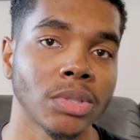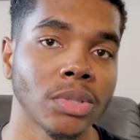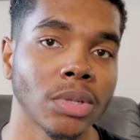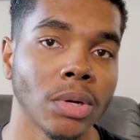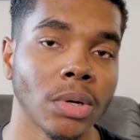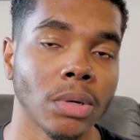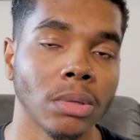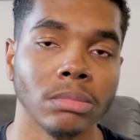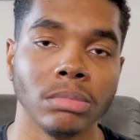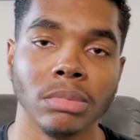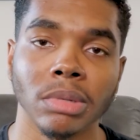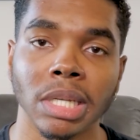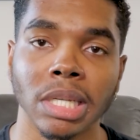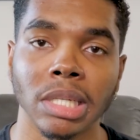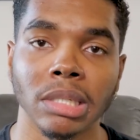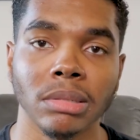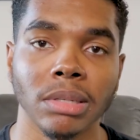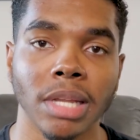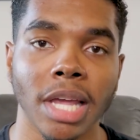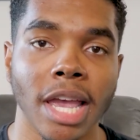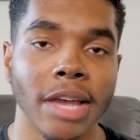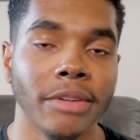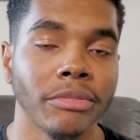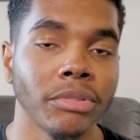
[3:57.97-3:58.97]
so in
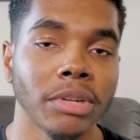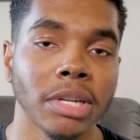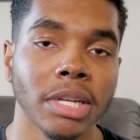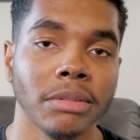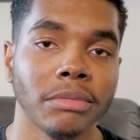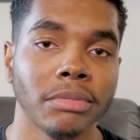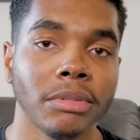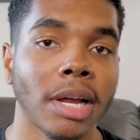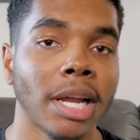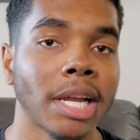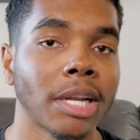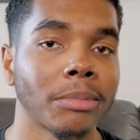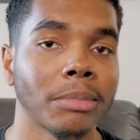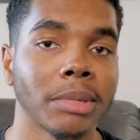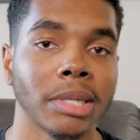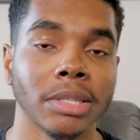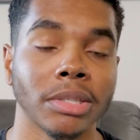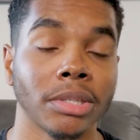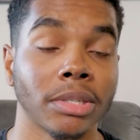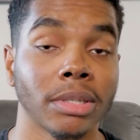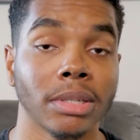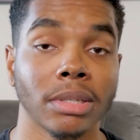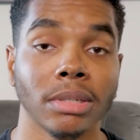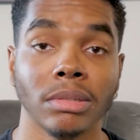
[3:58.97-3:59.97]
every
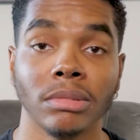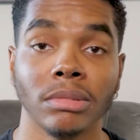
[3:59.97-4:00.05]
environment, you're